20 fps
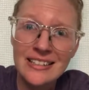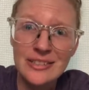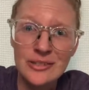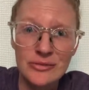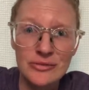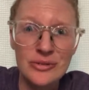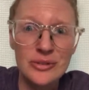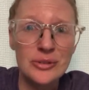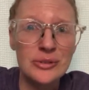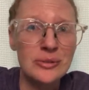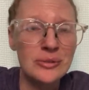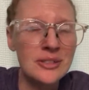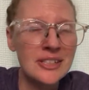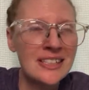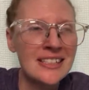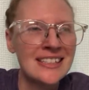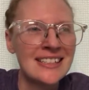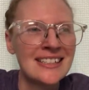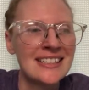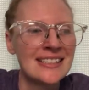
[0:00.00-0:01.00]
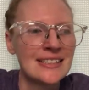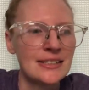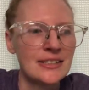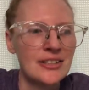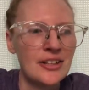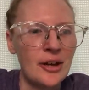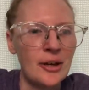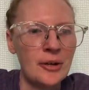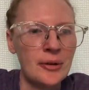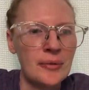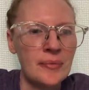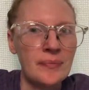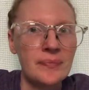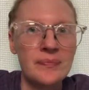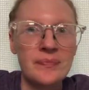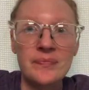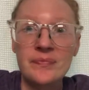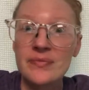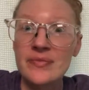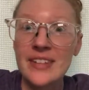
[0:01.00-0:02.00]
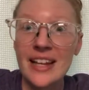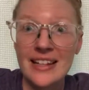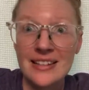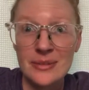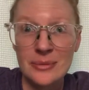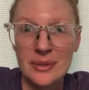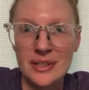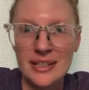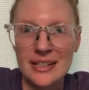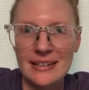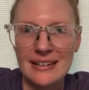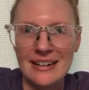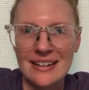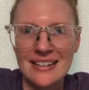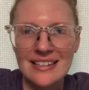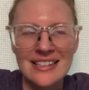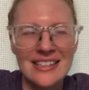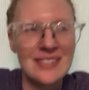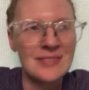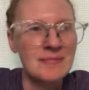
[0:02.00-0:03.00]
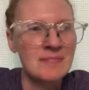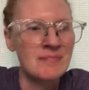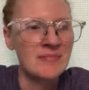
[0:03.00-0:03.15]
the food. So that's really nice.